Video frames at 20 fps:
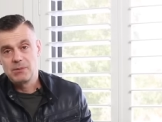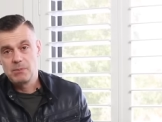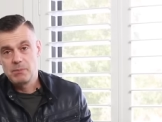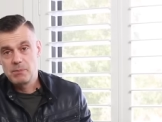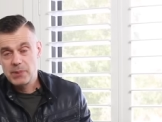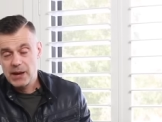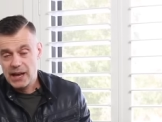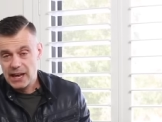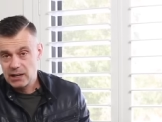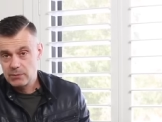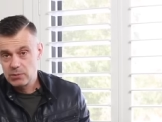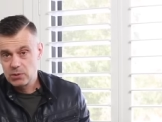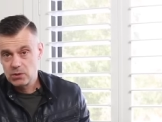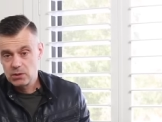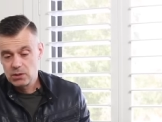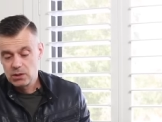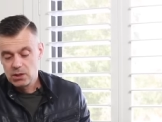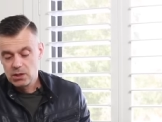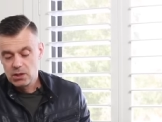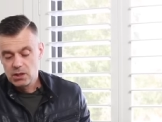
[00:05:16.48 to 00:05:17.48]

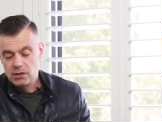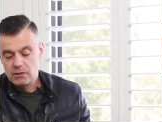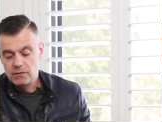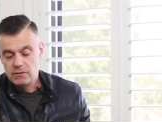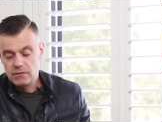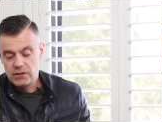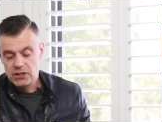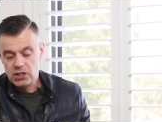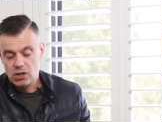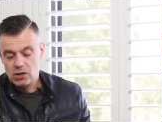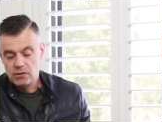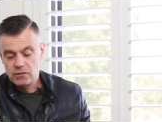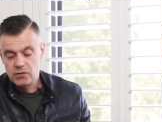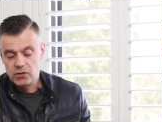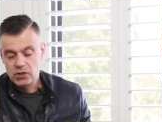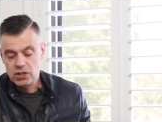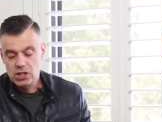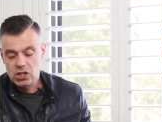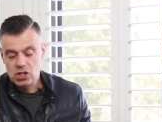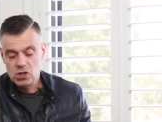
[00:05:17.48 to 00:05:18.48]
compatible video
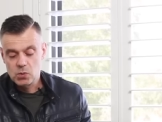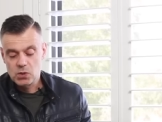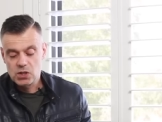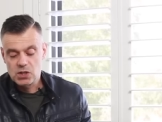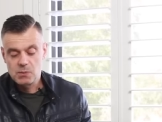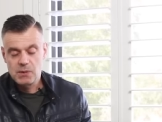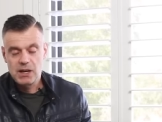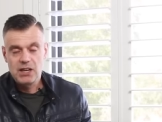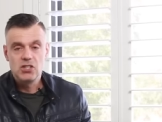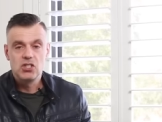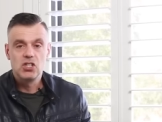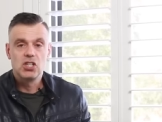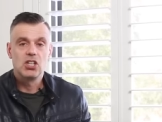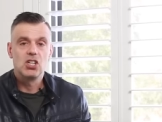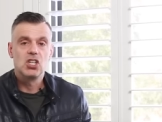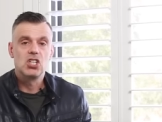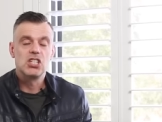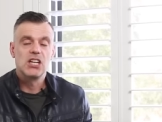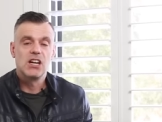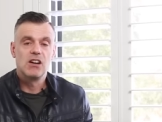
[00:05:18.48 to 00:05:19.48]
footage, which means you
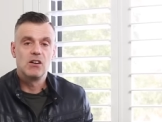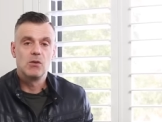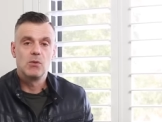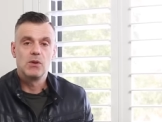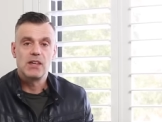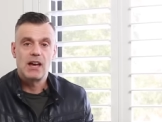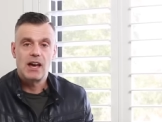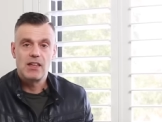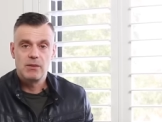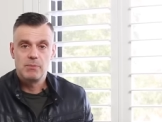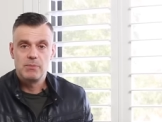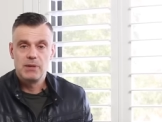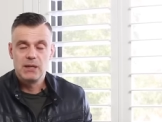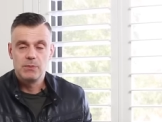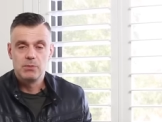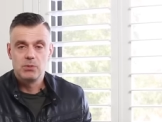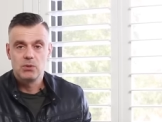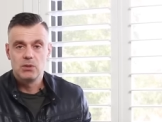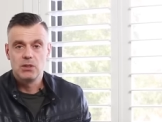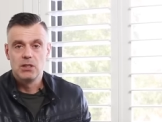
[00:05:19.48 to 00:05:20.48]
can share it with other
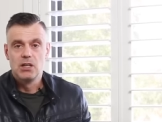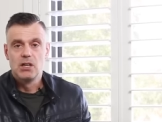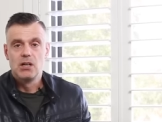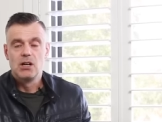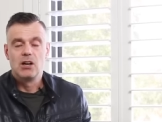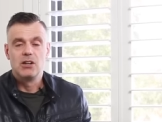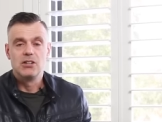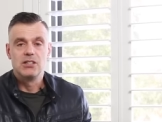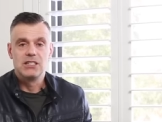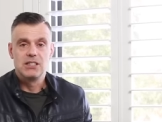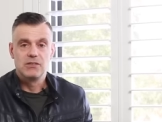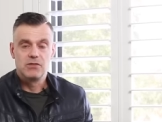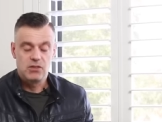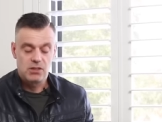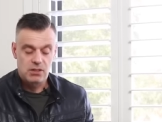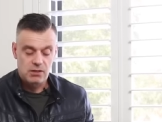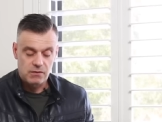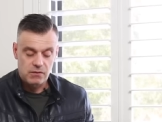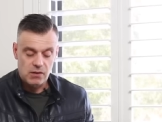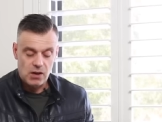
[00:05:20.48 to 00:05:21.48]
people on
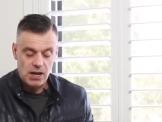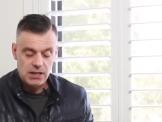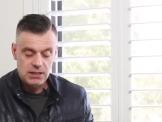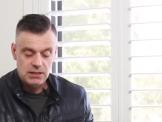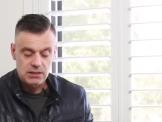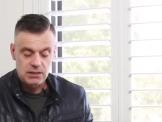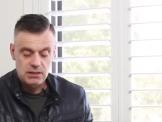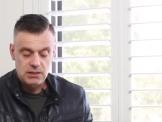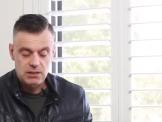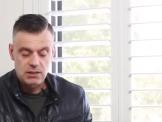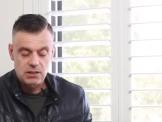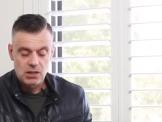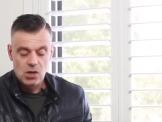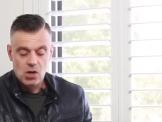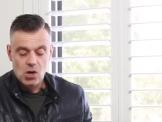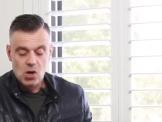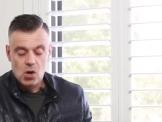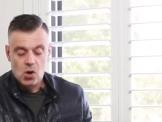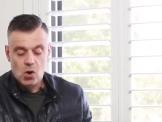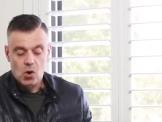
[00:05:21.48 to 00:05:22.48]
different devices,
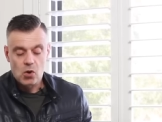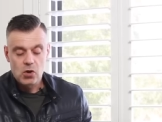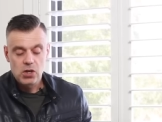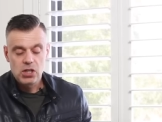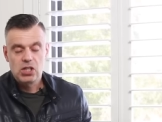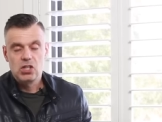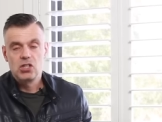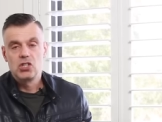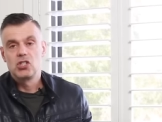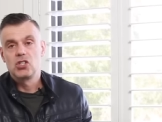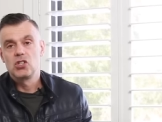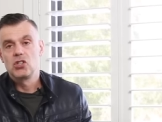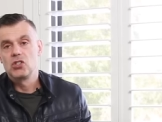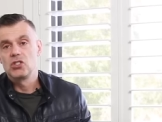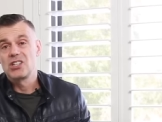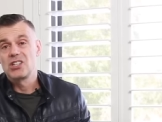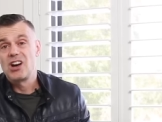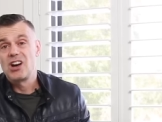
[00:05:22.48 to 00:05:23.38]
or you can choose